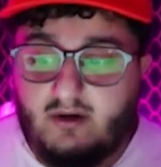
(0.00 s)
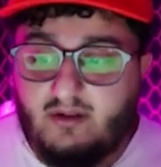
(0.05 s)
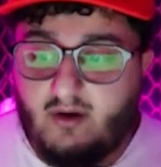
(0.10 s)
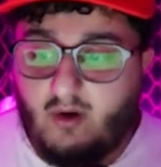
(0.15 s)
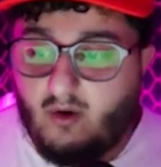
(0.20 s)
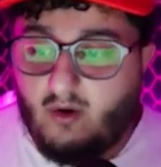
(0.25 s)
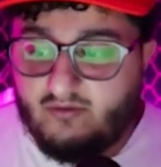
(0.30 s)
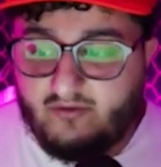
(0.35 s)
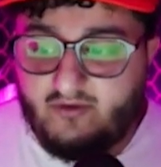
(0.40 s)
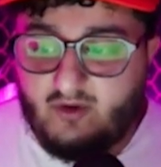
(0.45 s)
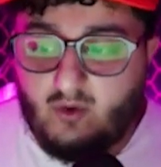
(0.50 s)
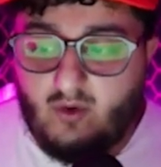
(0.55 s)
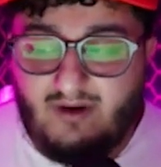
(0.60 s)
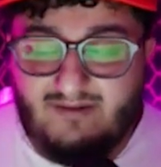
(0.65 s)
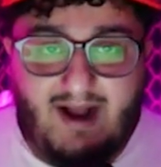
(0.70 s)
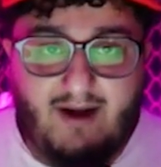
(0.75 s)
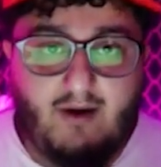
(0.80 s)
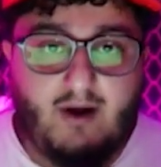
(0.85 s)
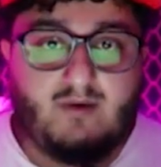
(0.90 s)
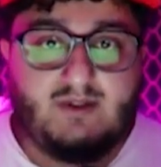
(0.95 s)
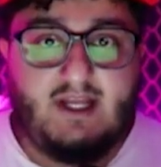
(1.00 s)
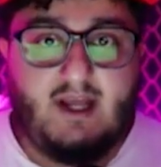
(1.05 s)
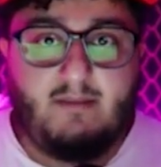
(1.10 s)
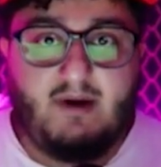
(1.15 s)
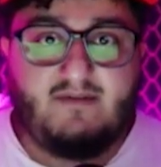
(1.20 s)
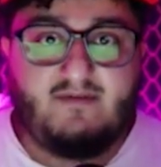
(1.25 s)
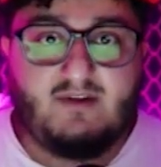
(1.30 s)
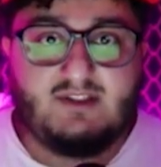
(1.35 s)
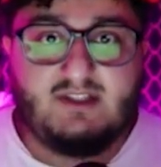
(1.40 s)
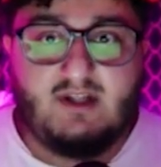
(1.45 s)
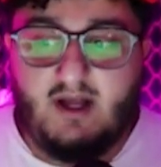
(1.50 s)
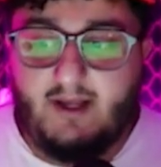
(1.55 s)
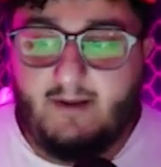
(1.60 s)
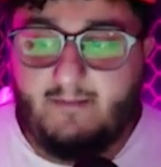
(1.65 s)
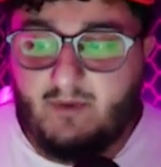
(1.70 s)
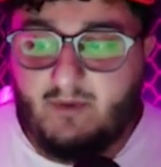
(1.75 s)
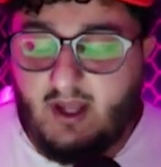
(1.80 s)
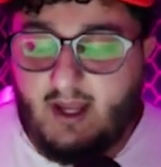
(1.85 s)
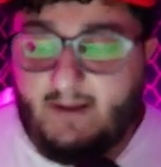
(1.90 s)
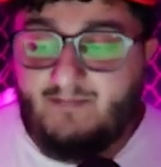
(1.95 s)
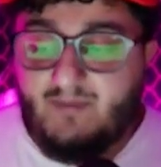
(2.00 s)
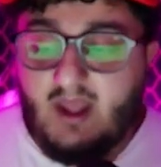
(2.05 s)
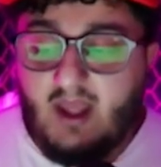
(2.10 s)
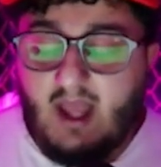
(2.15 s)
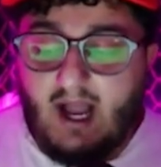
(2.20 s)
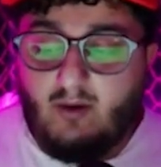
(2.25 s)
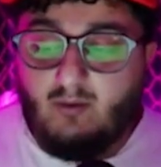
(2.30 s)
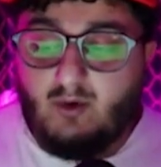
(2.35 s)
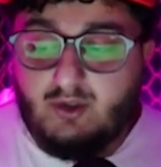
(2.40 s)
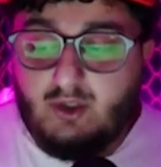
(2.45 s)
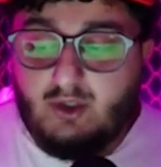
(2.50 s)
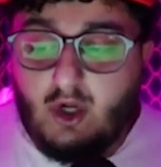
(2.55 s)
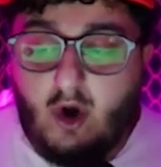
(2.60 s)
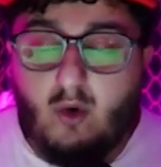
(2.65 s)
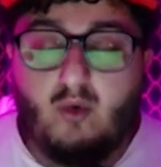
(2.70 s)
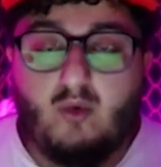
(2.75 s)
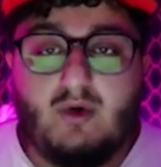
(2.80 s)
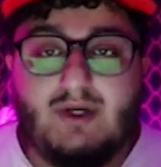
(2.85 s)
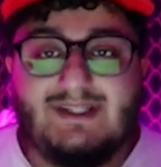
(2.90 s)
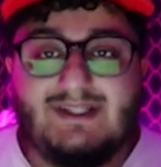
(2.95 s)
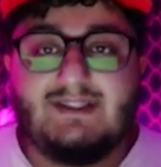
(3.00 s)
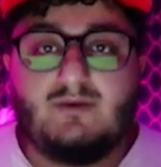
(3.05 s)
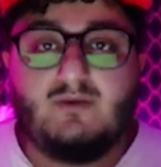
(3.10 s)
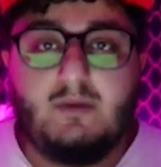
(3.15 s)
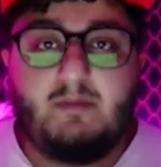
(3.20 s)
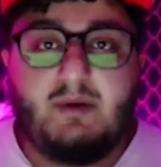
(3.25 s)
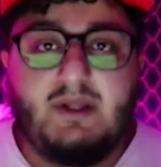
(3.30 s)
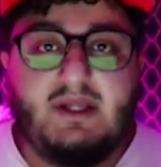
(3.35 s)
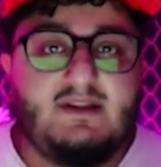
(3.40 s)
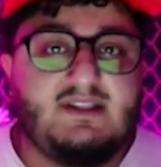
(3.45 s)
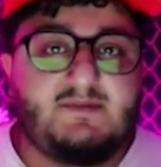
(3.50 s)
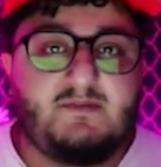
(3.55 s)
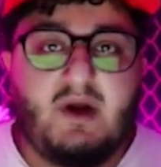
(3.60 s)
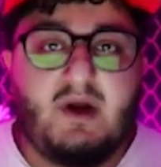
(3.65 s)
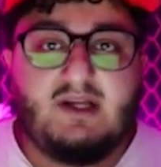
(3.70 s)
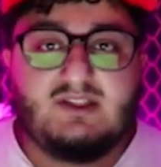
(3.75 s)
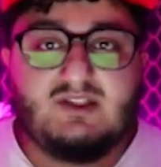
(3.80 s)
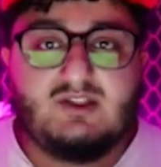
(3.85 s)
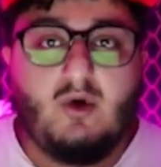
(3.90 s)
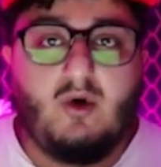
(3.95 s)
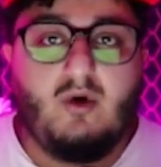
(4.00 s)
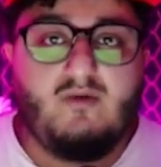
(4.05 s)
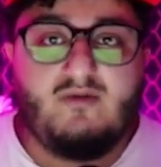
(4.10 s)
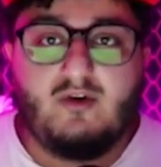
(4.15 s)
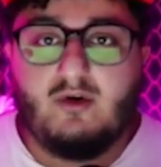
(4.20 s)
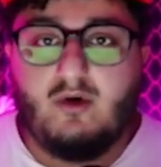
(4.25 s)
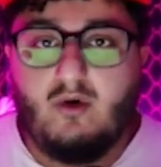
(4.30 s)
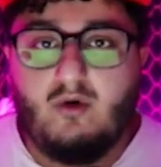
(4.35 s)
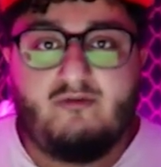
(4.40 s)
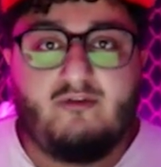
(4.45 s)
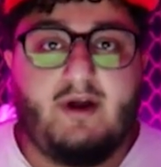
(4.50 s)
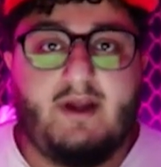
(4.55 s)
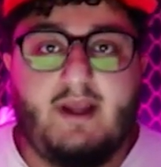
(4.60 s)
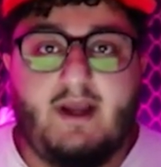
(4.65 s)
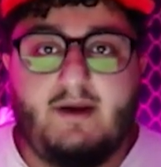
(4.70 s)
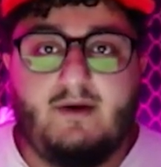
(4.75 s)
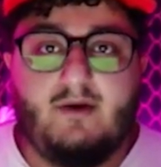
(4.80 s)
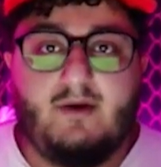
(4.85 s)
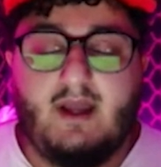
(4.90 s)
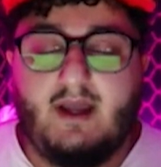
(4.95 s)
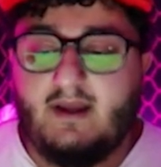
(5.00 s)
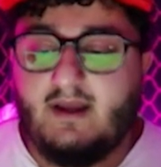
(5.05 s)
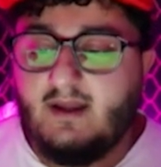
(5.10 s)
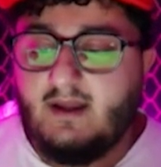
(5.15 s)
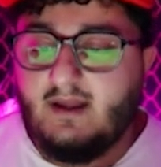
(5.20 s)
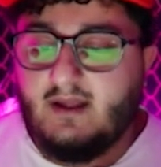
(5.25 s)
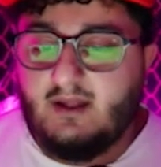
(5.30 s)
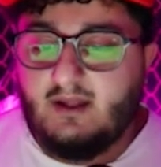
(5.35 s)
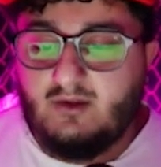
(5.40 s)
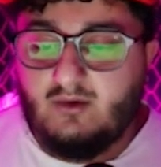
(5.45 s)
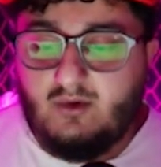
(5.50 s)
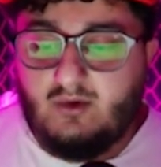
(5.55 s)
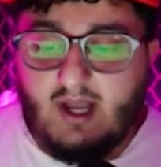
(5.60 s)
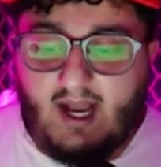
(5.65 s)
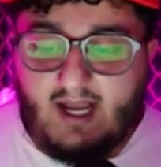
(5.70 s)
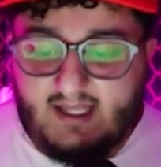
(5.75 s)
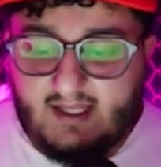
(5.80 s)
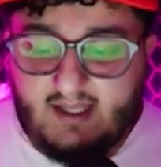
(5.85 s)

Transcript: the overview of how I would get my first client. Okay, I would go rinse and repeat this process over and over again. Okay, I can